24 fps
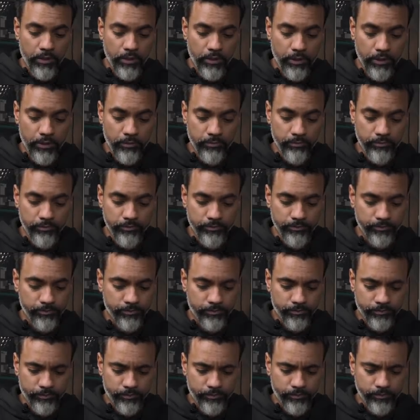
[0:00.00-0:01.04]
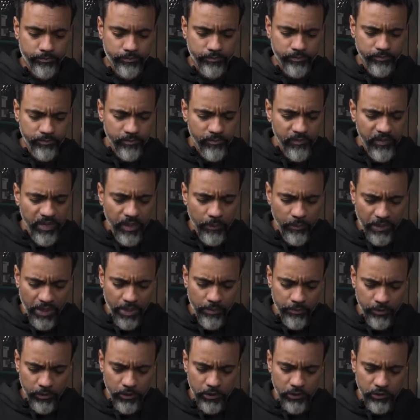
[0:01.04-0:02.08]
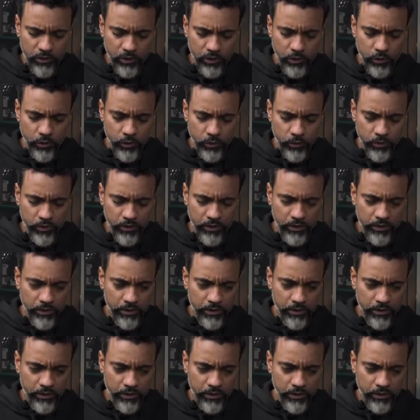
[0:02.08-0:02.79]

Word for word: But I am going to continue using